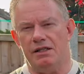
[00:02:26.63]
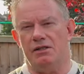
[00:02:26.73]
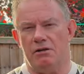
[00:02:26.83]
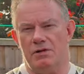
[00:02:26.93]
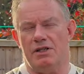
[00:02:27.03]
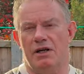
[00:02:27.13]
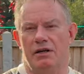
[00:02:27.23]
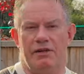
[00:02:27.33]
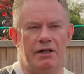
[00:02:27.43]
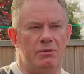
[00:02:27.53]
to the
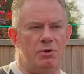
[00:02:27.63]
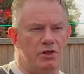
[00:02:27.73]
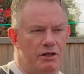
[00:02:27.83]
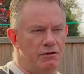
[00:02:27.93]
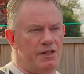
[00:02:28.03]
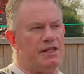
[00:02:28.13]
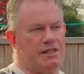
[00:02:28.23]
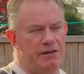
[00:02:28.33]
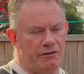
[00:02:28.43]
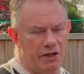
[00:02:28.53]
reserve, and then we'll do the
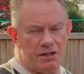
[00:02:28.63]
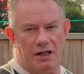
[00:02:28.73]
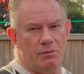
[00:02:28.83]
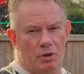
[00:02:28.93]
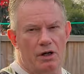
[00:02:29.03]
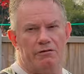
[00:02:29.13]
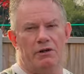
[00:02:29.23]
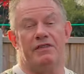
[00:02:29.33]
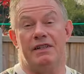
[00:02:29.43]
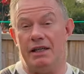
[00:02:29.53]
360 first, and then we'll cover
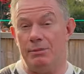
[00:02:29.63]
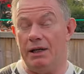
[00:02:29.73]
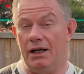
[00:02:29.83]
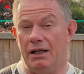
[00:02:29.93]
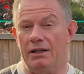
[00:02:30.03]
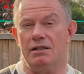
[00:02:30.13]
off the DB9.